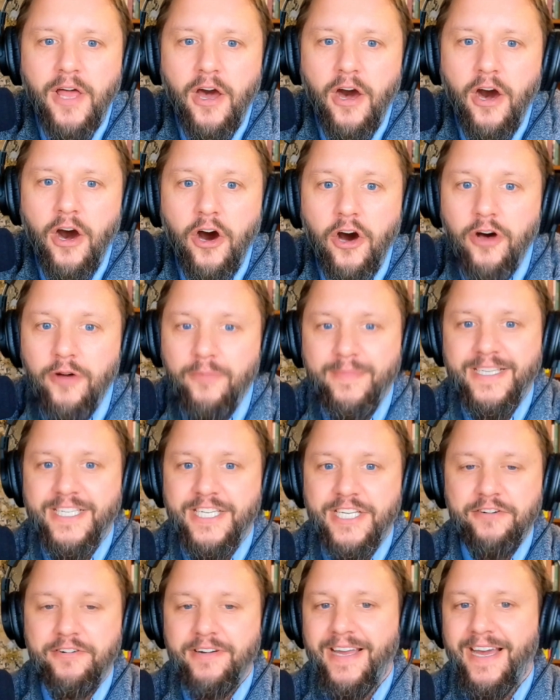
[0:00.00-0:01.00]

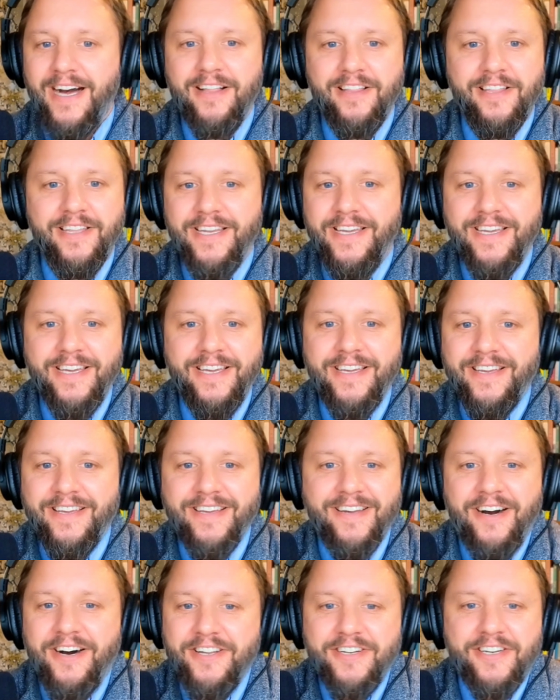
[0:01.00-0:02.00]
materiality,
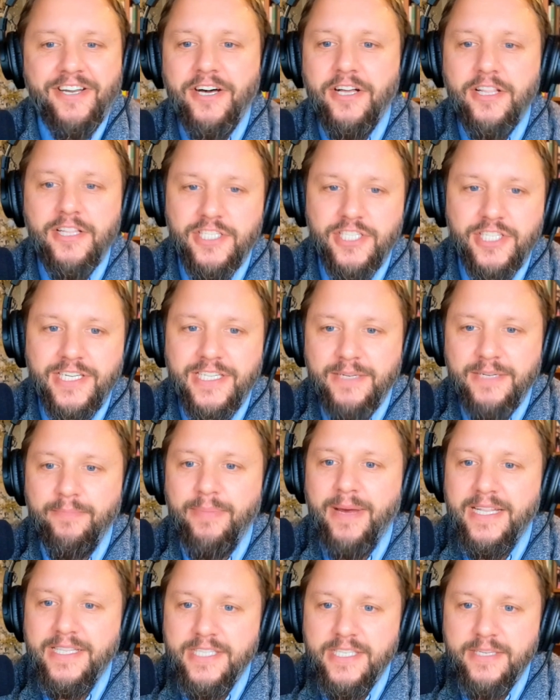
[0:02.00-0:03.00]
ontology
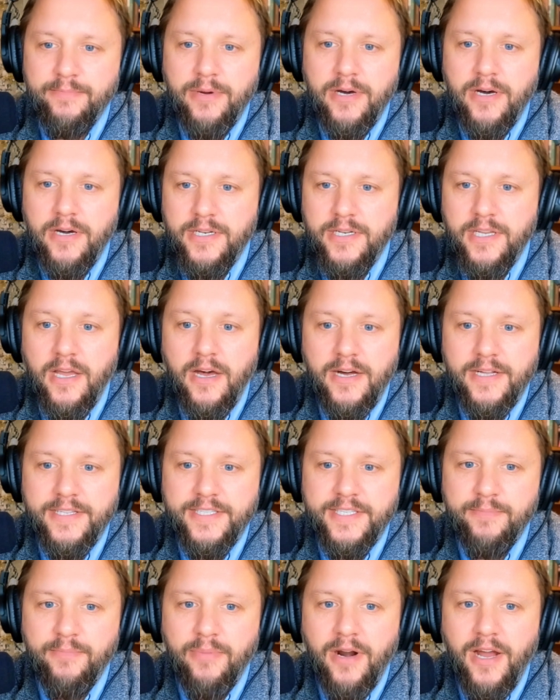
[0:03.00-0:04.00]
depends upon
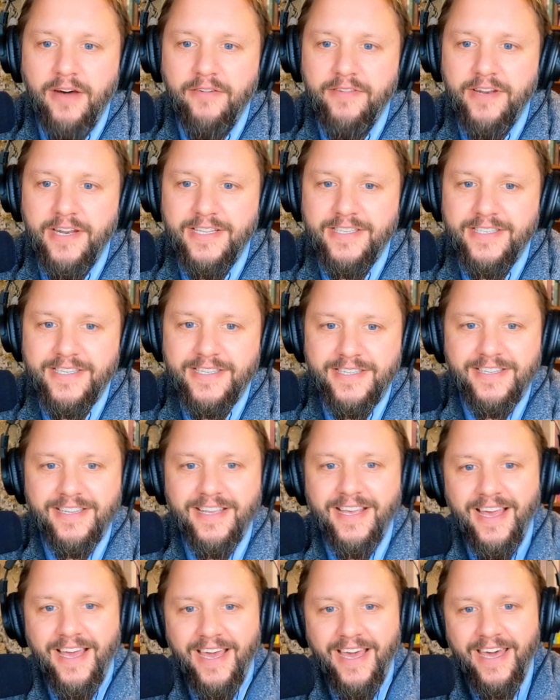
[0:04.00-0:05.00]
God's providence,
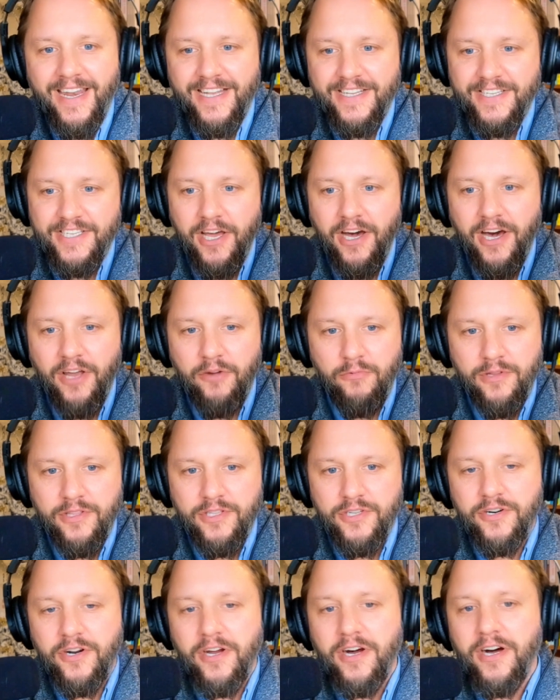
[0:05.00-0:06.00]
and as God
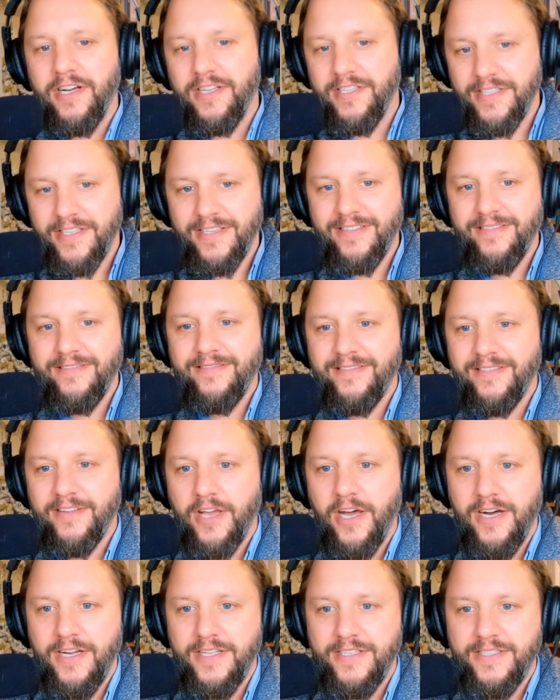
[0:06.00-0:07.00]
withdraws,
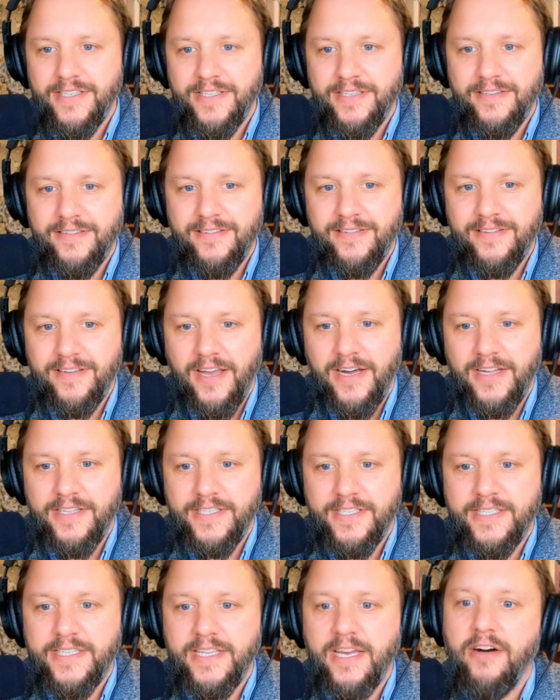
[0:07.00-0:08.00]
God's
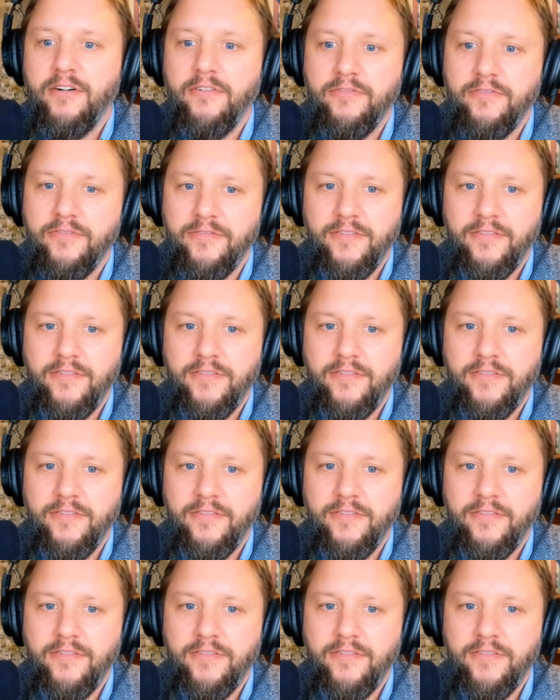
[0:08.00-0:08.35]
God's self